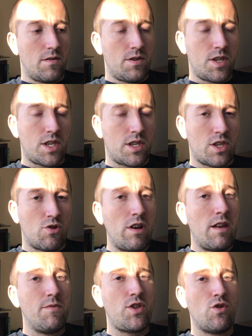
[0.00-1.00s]

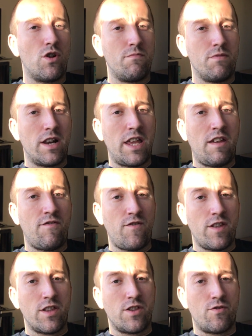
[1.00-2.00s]
streams your belief in the